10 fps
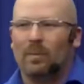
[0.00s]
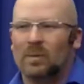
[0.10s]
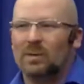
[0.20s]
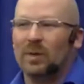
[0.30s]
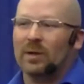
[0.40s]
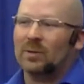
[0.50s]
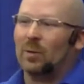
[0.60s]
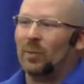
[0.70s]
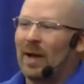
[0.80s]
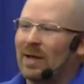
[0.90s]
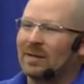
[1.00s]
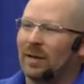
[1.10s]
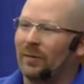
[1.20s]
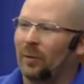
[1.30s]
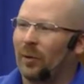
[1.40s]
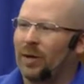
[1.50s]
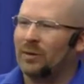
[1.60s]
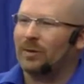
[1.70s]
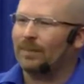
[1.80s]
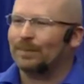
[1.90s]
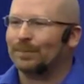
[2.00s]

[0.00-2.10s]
Spiritual Past Life Regression.